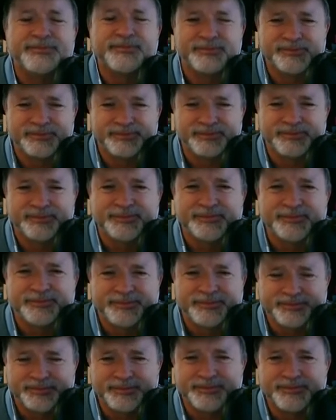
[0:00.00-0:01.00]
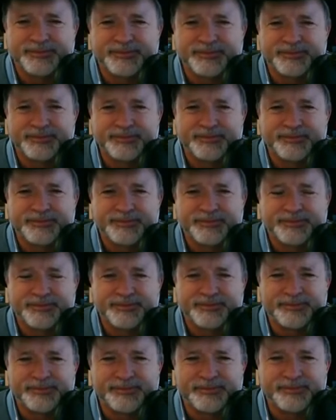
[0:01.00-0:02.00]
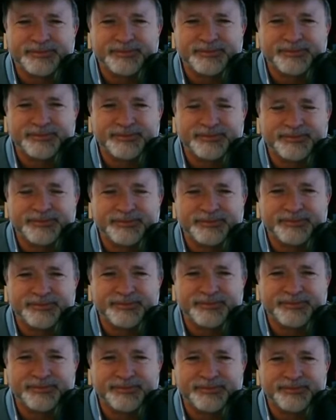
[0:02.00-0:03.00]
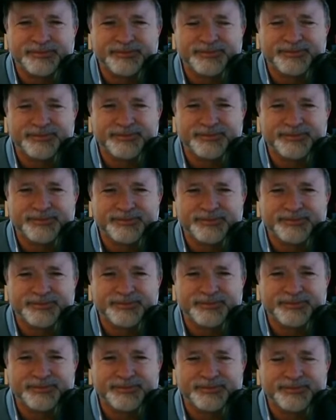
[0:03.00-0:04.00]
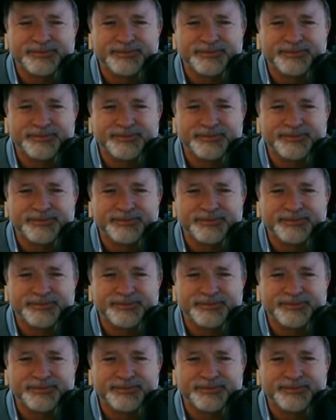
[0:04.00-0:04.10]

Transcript: This person isn't speaking.